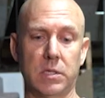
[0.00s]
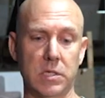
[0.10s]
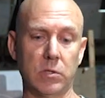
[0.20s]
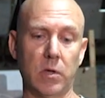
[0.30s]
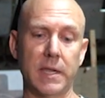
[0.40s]
This
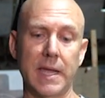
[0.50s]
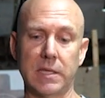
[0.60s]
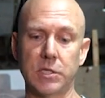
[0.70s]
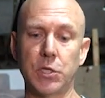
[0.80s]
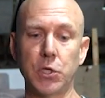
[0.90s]
is not a
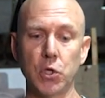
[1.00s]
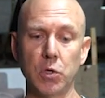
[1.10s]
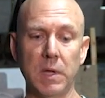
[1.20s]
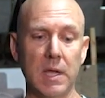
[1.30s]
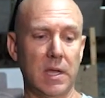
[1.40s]
gas
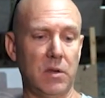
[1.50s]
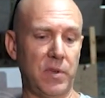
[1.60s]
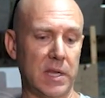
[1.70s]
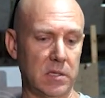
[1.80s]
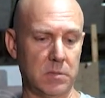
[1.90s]
tube. In
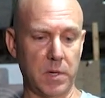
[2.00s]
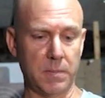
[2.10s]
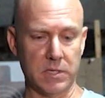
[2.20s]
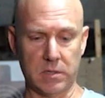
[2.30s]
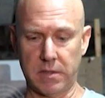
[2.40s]
fact, there's pretty
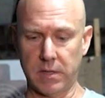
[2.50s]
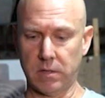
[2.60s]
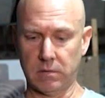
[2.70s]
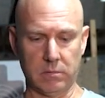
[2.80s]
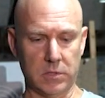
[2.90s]
much, I
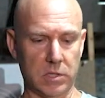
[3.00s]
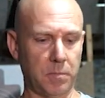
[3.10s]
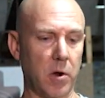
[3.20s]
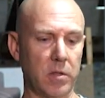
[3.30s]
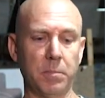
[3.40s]
think, just part of the